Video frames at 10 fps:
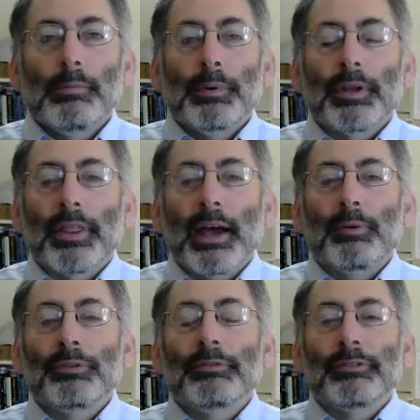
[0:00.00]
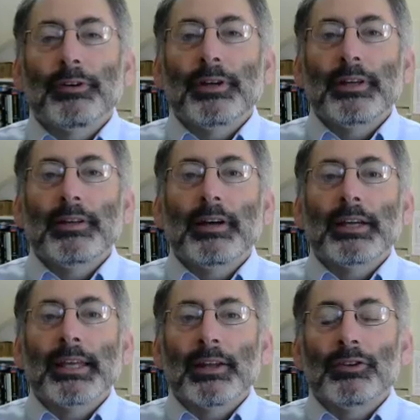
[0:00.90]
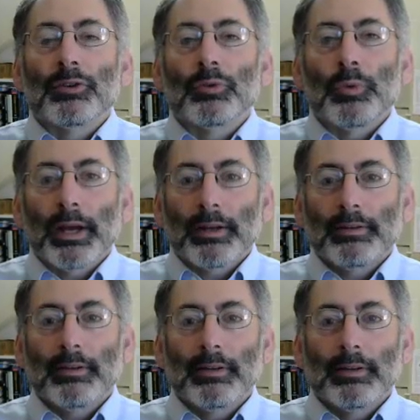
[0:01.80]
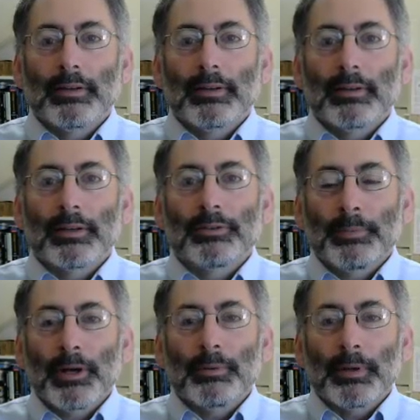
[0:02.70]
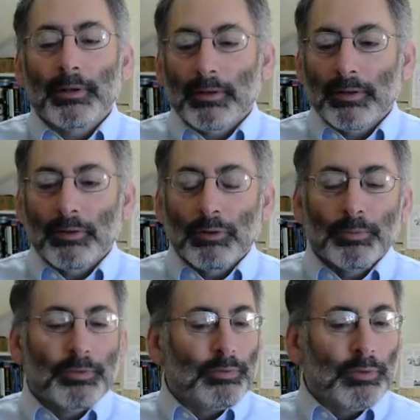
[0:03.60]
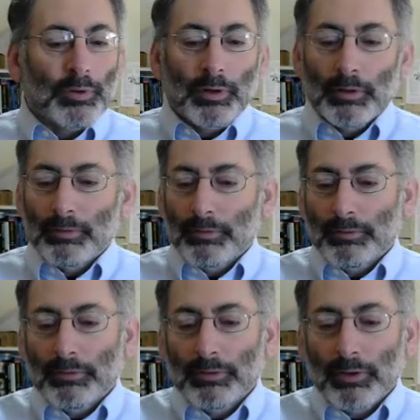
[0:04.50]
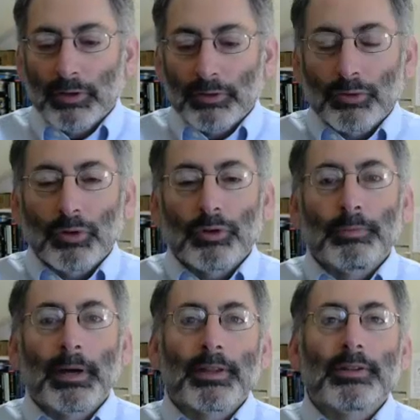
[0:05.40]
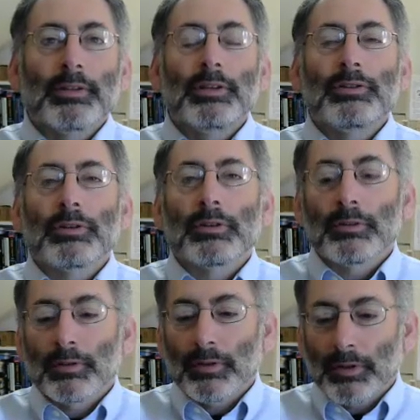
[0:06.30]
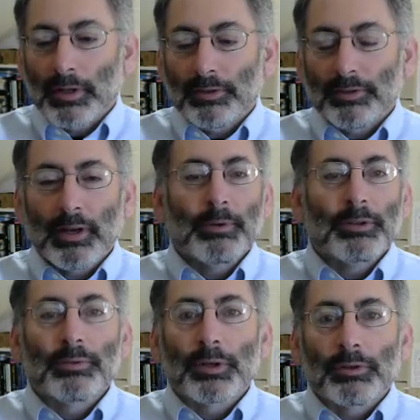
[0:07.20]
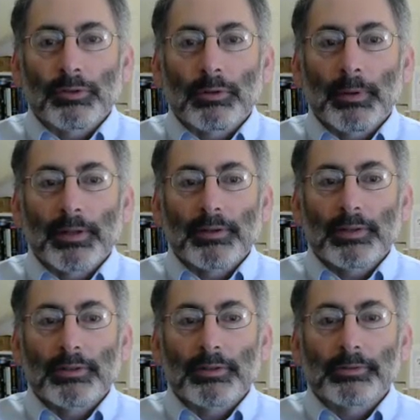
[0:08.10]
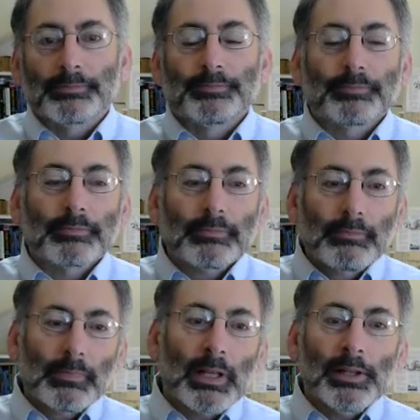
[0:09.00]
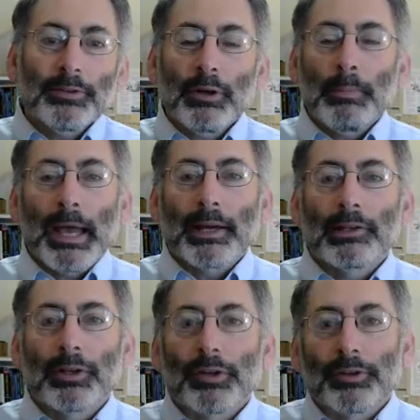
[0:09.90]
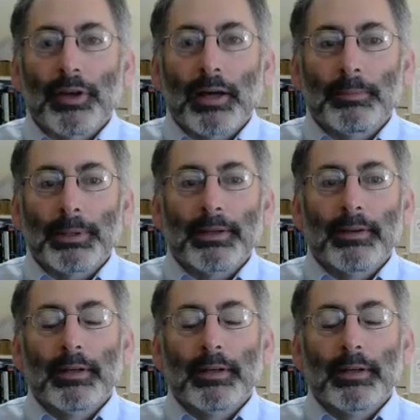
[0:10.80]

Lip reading: But that was a very, again, directed experiment. The groups were all controlled by the teacher. The assignments were controlled by the teacher. Now let's go back and look at autonomy.